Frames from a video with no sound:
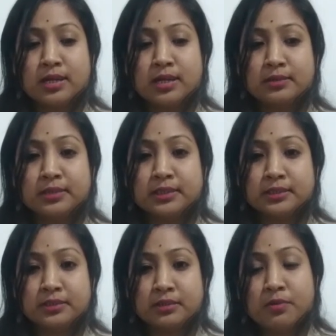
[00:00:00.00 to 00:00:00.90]

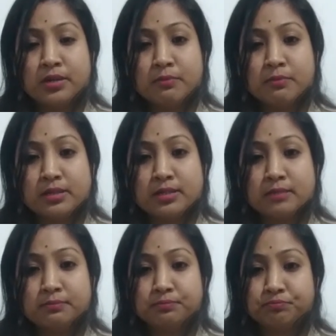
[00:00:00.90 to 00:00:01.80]
artists for giving
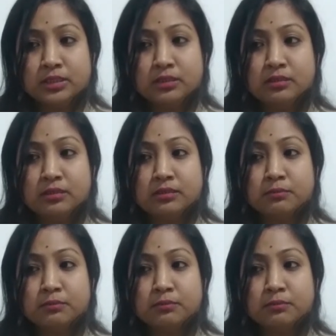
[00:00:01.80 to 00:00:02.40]
them uh,